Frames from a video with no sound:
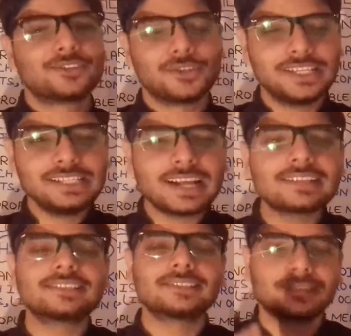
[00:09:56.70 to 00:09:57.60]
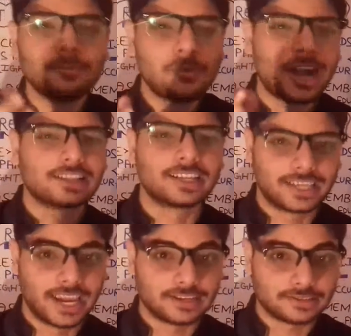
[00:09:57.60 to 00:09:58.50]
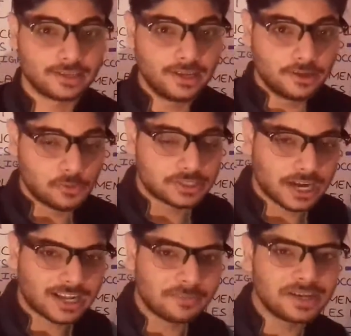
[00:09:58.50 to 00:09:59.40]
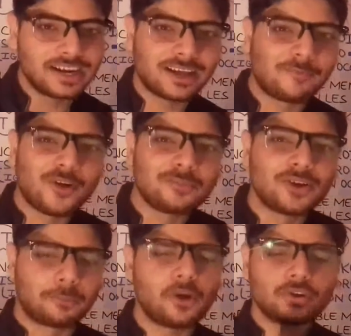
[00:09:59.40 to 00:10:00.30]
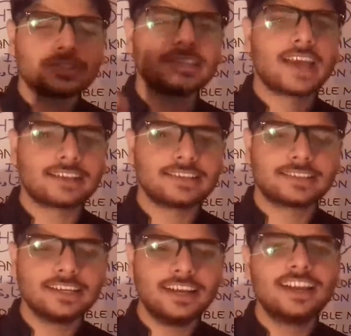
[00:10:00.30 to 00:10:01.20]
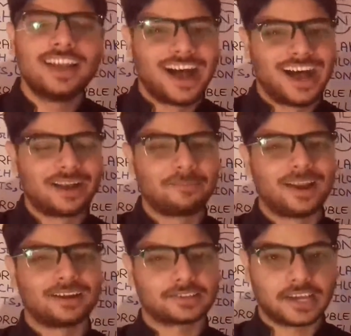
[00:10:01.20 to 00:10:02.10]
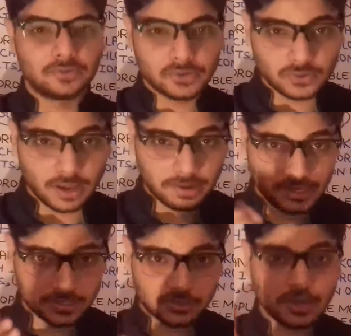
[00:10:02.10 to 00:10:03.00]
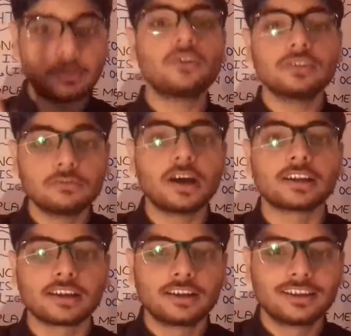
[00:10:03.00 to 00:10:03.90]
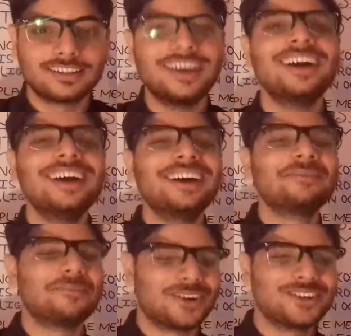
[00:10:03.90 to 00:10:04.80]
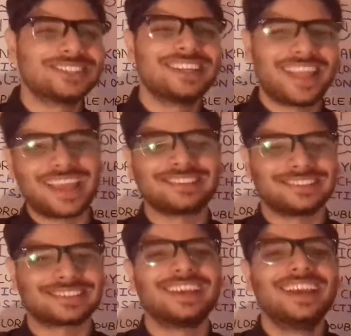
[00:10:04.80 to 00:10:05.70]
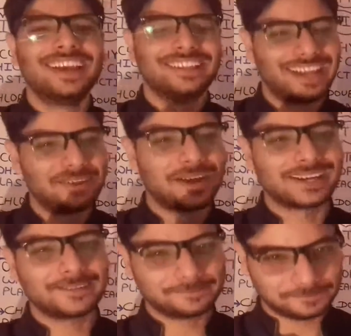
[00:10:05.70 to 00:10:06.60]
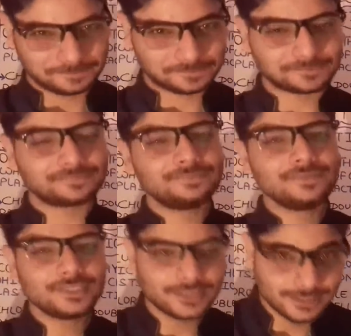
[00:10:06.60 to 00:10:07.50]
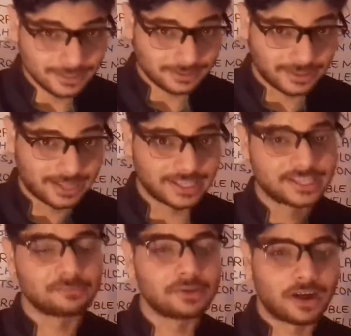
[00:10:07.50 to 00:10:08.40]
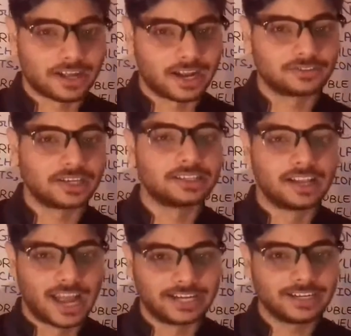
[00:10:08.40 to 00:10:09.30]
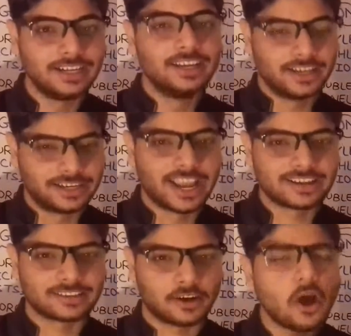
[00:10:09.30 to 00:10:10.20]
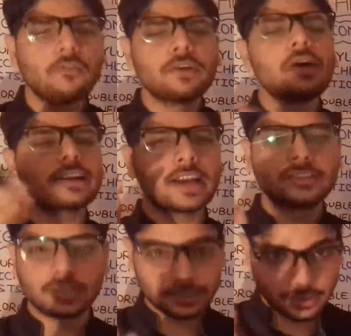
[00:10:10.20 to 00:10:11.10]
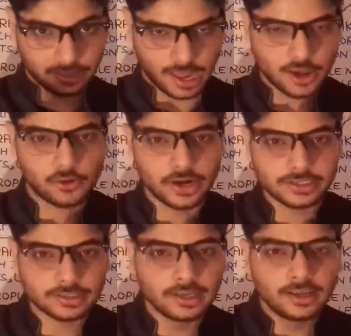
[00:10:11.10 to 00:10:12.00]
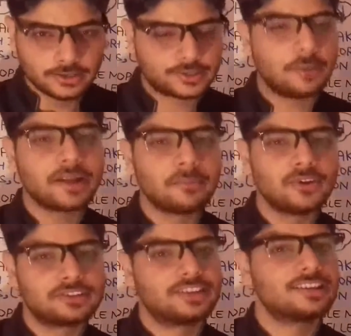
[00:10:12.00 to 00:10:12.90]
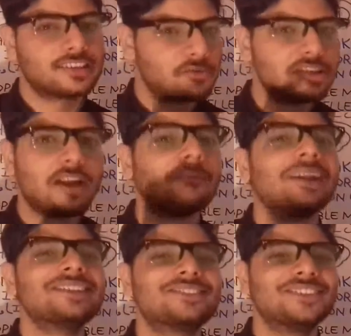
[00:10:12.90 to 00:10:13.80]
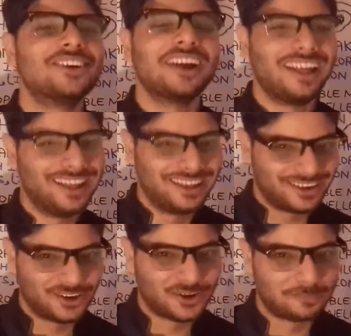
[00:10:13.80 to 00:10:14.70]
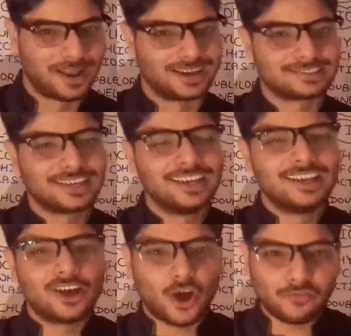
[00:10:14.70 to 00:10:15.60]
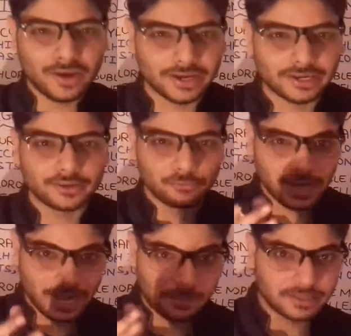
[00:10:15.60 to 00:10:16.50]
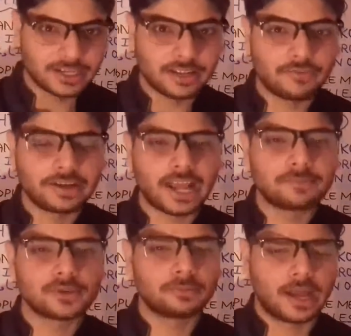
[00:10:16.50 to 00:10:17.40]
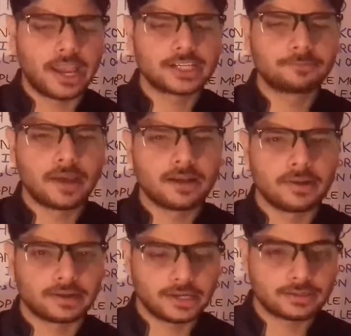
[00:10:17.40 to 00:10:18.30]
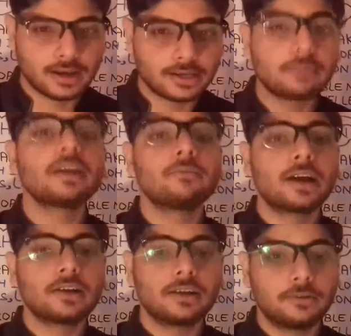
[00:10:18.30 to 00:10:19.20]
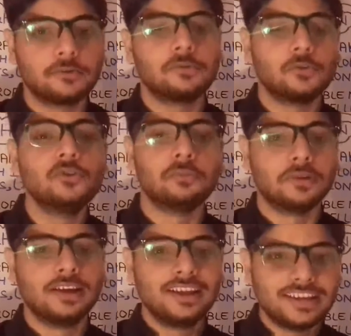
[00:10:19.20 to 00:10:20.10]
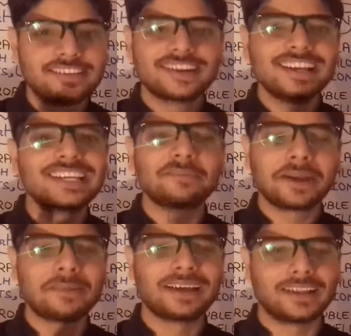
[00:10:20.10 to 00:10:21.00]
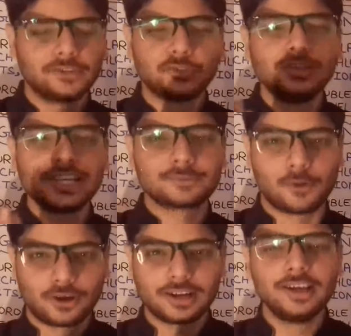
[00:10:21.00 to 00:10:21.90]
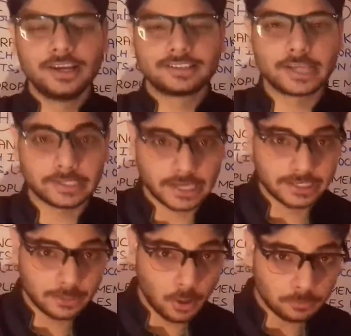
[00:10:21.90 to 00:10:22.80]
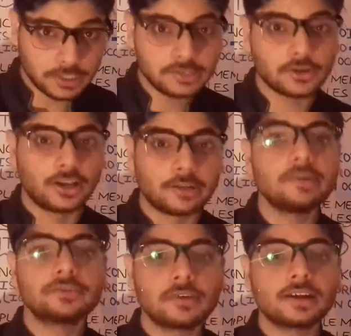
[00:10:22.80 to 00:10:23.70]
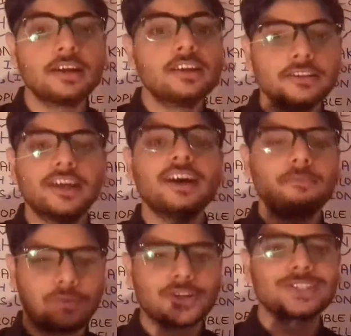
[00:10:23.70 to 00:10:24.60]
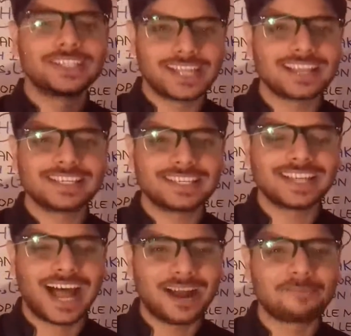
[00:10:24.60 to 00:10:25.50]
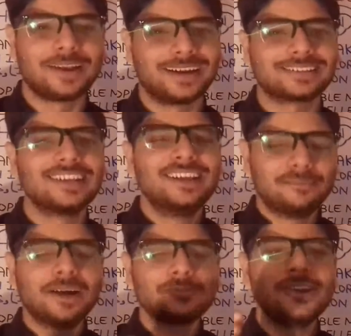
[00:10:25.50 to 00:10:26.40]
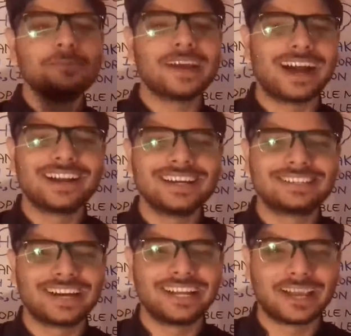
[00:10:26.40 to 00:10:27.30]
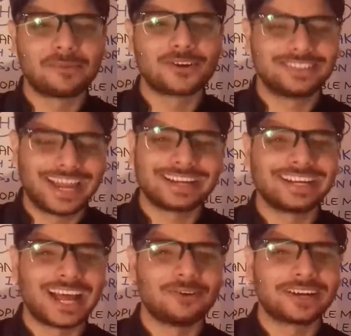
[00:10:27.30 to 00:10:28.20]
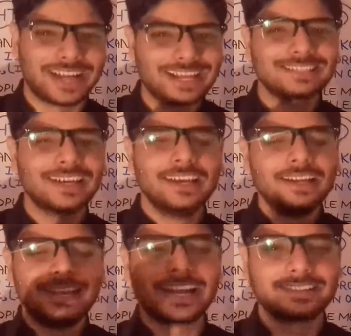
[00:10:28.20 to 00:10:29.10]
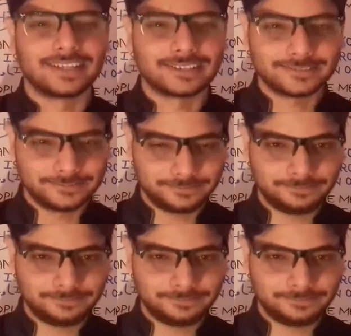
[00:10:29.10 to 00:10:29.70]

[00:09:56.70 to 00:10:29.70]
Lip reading: So these are somewhat the case which are coming under from your photosynthesis in higher plants, in which understood about what? The photosynthesis. Then what? Then these mean what are actually the light reaction. Often what are actually the thylakoids. Some demonstration with our brains here, chloroplast. Often we are having the different types of the experiment, literally given what? Whom? Literally given by the Julius Bond 6. In terms of these only, means what? The photosynthesis in higher plant. But we will be understanding about that in our next lecture.